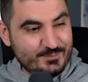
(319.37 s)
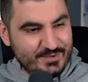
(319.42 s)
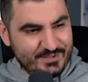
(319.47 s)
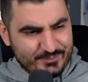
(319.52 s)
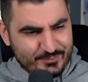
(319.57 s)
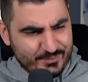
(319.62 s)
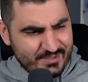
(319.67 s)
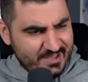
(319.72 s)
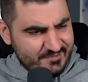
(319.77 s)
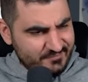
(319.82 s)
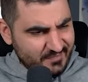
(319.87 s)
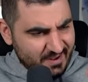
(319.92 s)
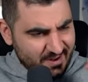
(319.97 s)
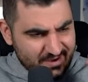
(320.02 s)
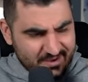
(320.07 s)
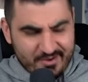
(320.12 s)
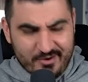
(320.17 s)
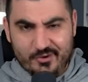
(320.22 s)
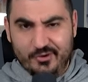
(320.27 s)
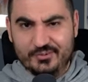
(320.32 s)
We do have
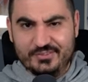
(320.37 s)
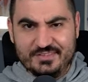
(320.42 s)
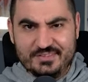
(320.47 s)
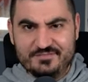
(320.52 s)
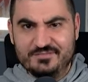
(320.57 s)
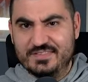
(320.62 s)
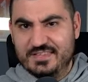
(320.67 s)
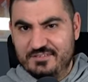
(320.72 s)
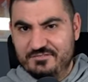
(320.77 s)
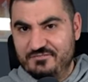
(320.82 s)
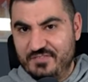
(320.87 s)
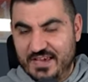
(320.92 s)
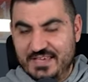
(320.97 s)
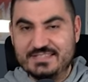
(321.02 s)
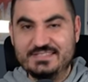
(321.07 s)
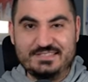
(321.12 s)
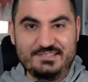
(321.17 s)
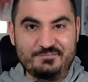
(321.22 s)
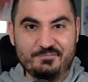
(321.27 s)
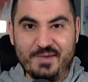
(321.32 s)
a lot of
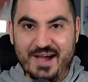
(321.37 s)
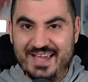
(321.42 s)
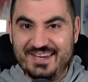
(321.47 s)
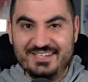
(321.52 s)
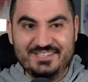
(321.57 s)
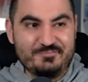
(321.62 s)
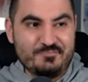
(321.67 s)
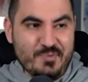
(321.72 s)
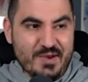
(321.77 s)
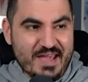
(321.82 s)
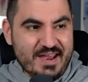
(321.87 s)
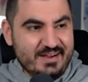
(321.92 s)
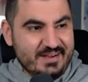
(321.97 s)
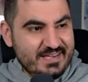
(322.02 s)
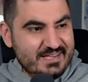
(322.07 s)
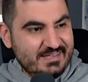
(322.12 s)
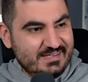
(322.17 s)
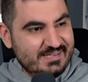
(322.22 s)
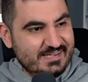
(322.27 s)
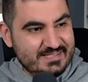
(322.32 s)
defensive minded player
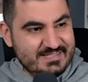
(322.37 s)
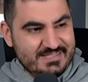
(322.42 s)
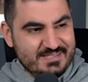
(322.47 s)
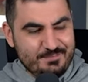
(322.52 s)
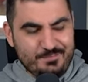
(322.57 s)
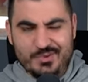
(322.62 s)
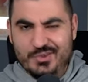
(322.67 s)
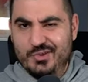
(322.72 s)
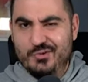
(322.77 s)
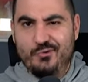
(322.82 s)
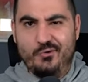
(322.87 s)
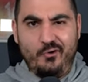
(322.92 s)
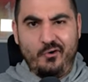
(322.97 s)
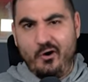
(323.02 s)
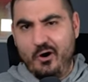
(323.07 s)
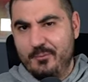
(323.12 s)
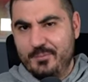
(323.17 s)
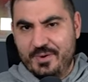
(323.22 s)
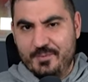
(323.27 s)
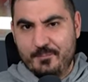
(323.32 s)
in Casemiro,
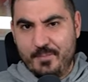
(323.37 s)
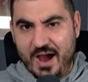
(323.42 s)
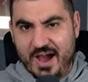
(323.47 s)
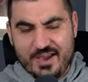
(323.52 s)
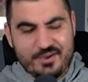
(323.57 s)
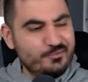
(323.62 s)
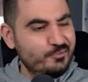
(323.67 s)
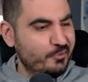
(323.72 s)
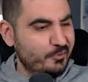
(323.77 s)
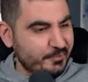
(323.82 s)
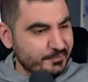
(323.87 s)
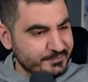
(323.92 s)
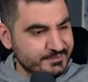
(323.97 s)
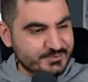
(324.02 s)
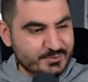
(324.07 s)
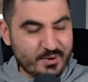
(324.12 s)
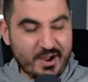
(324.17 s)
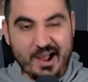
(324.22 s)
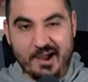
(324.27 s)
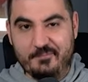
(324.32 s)
Kobbie Mainoo,
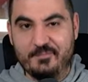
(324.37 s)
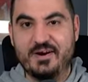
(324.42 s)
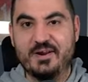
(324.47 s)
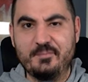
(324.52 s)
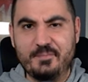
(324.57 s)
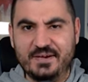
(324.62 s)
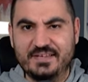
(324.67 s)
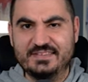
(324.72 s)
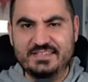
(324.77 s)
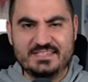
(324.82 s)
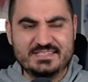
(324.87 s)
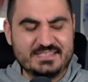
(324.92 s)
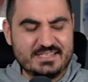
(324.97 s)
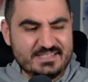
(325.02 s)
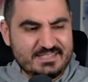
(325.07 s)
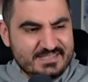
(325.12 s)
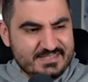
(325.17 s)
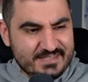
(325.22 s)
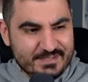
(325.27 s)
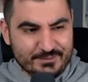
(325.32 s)
also Amrabat is
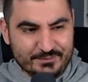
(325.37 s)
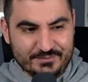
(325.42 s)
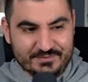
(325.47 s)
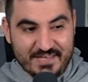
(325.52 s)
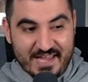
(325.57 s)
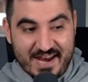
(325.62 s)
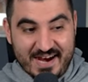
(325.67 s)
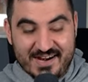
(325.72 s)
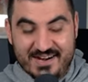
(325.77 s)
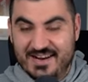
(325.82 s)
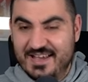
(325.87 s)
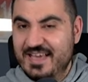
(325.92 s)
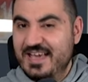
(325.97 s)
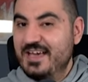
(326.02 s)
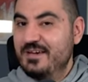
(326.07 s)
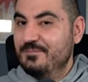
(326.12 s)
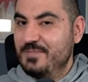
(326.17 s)
still there.